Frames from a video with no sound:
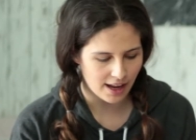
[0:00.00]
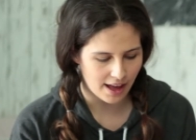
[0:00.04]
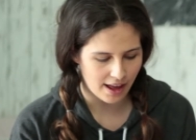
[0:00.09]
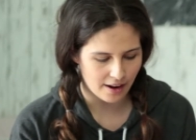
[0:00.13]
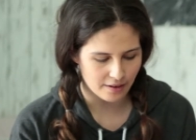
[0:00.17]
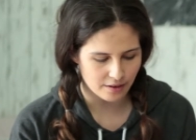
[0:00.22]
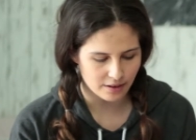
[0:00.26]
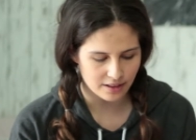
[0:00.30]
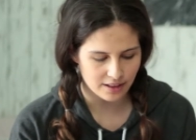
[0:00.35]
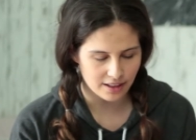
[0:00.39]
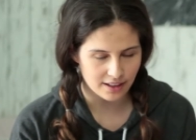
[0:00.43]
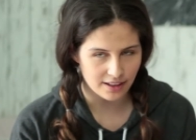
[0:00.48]

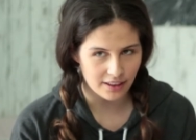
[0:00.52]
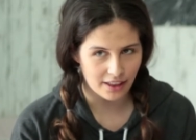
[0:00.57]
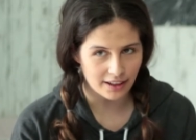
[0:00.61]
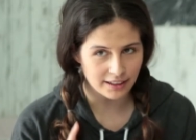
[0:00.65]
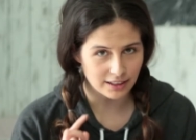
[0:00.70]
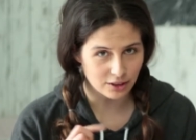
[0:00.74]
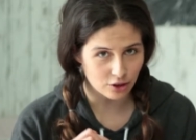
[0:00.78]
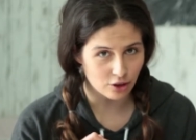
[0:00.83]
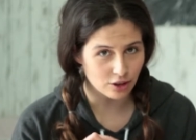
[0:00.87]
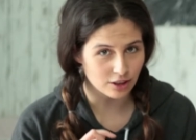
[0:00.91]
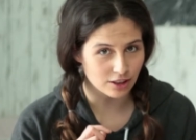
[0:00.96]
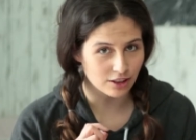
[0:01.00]
Um,
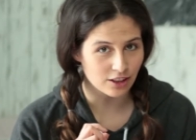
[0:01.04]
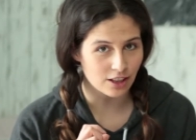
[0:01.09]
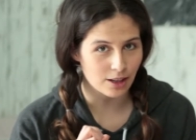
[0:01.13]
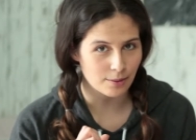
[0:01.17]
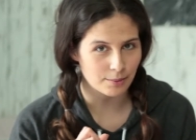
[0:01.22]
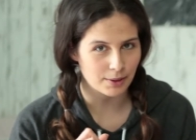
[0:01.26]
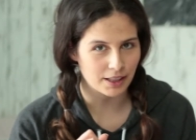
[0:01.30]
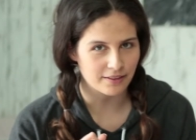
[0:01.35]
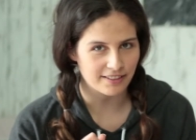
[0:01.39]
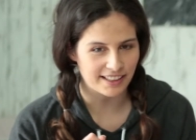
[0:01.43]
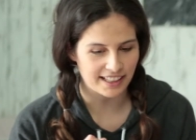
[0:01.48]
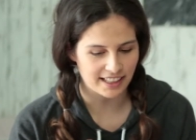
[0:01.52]
that's also going to
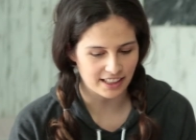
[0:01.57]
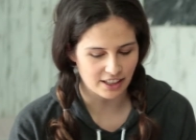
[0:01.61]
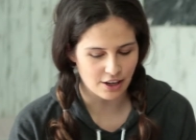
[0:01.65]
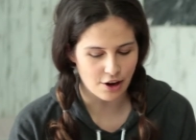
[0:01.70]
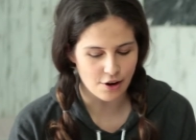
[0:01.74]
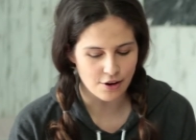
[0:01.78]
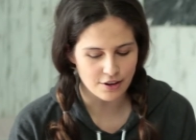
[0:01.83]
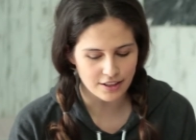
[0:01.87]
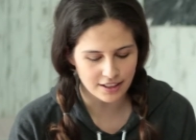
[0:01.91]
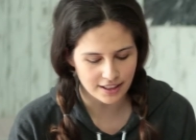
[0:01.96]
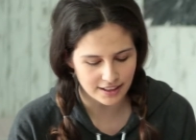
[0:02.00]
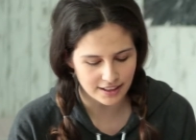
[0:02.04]
be a video.